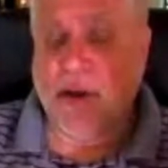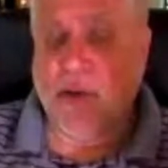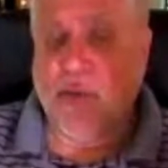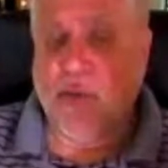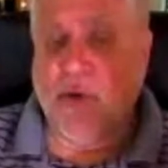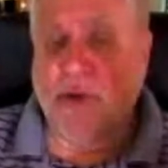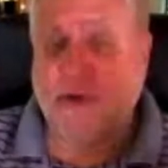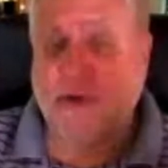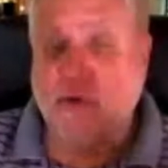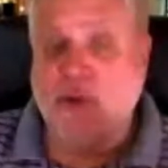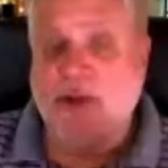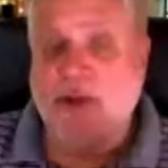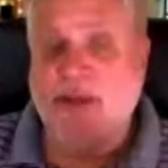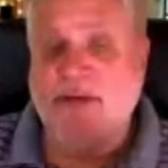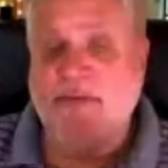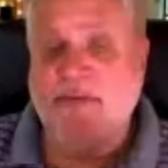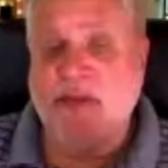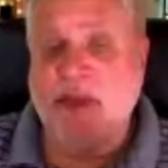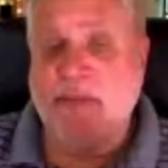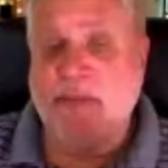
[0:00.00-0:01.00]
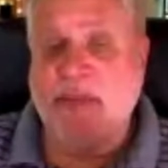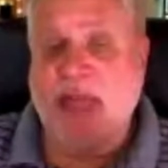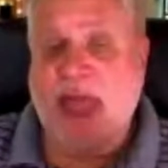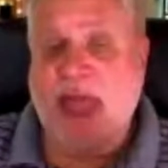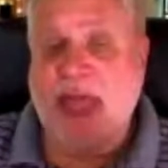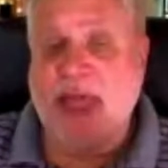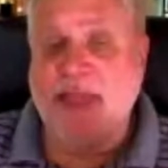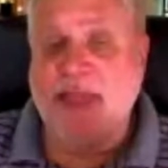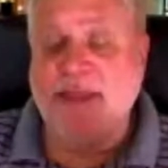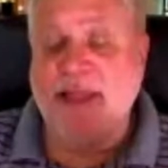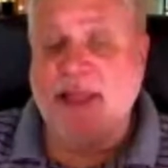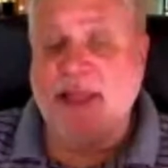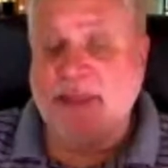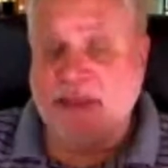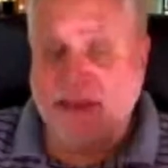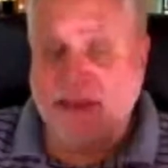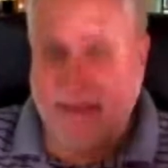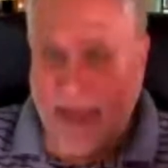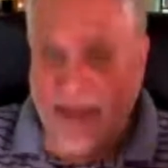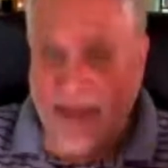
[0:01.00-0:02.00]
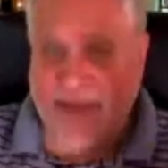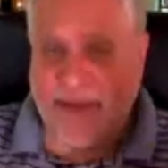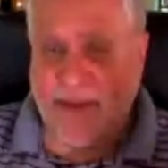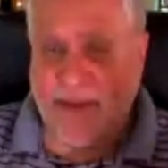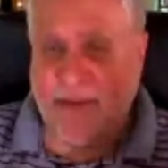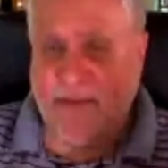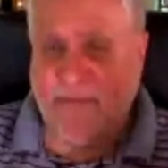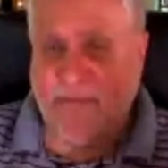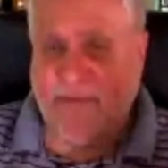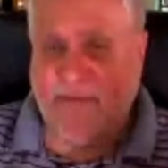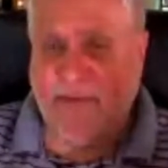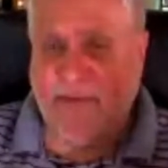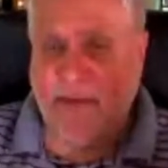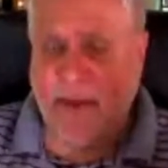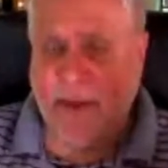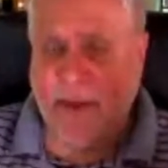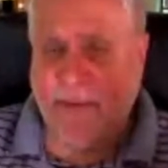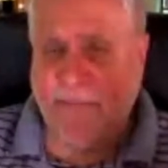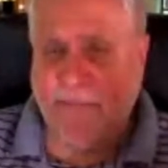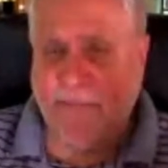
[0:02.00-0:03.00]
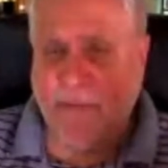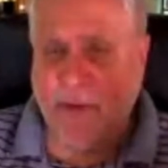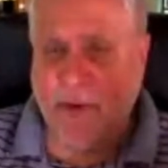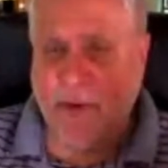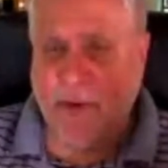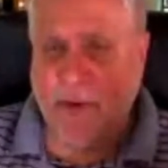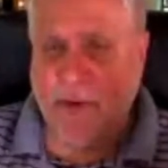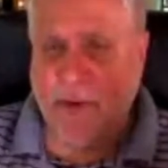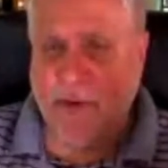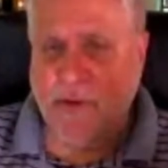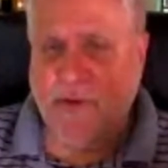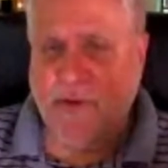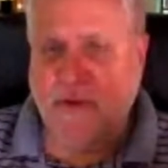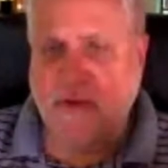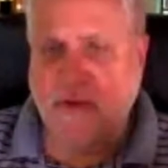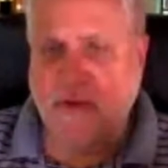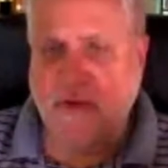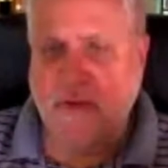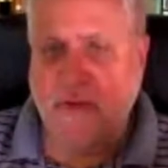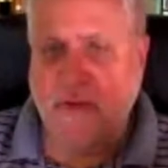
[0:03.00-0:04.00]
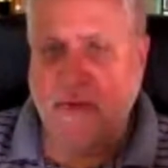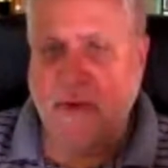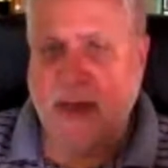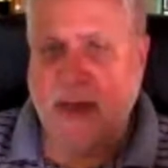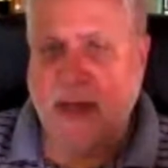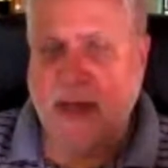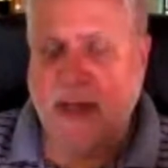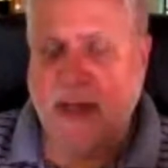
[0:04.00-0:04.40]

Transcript: which will give them an incentive to